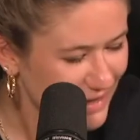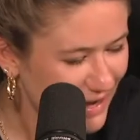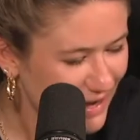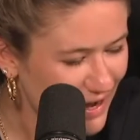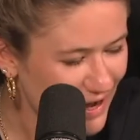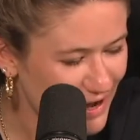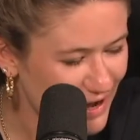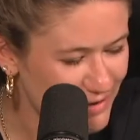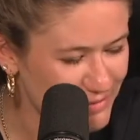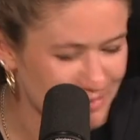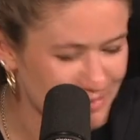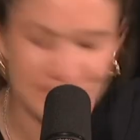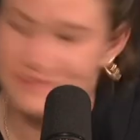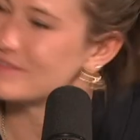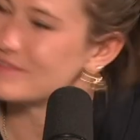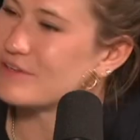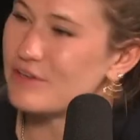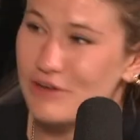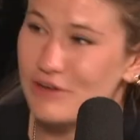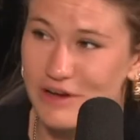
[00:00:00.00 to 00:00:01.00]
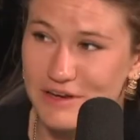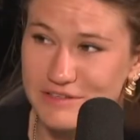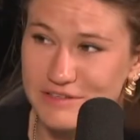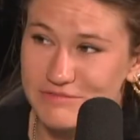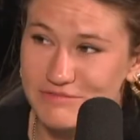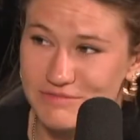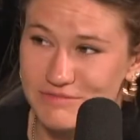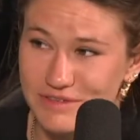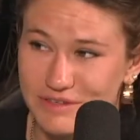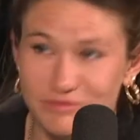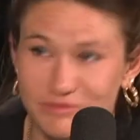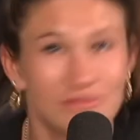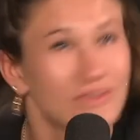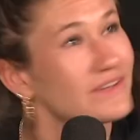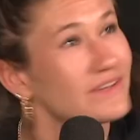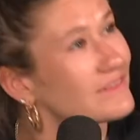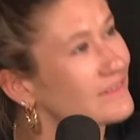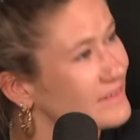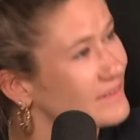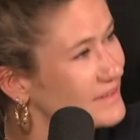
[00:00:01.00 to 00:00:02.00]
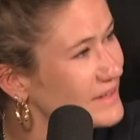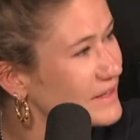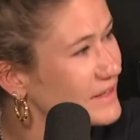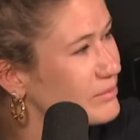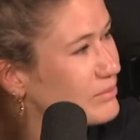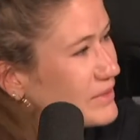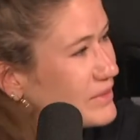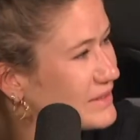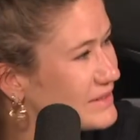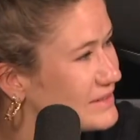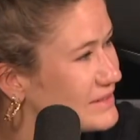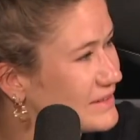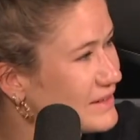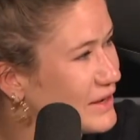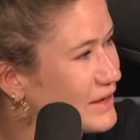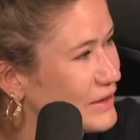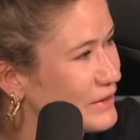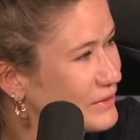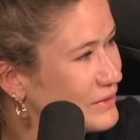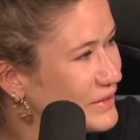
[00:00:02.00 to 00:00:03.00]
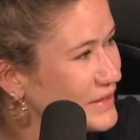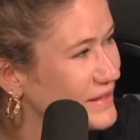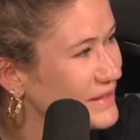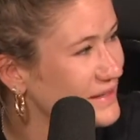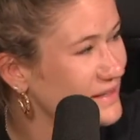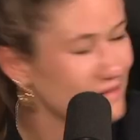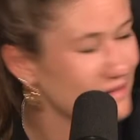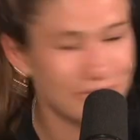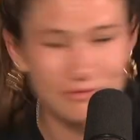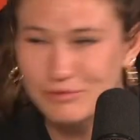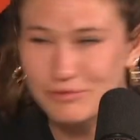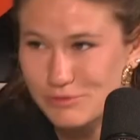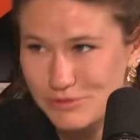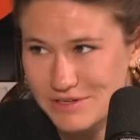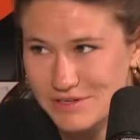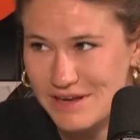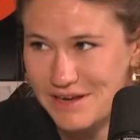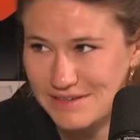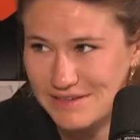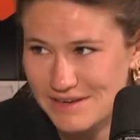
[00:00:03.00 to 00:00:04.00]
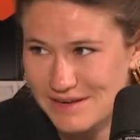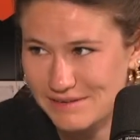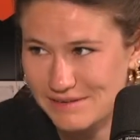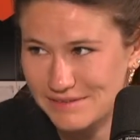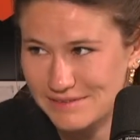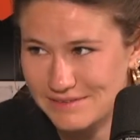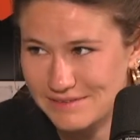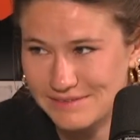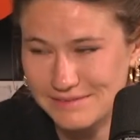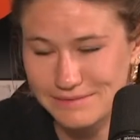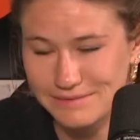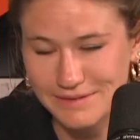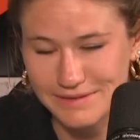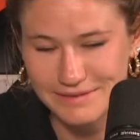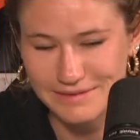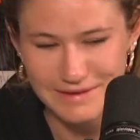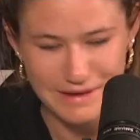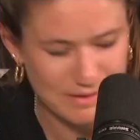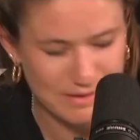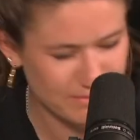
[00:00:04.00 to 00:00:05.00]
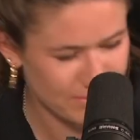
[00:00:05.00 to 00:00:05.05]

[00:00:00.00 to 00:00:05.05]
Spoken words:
So you guys recently completed a loan in 48 hours with Tab.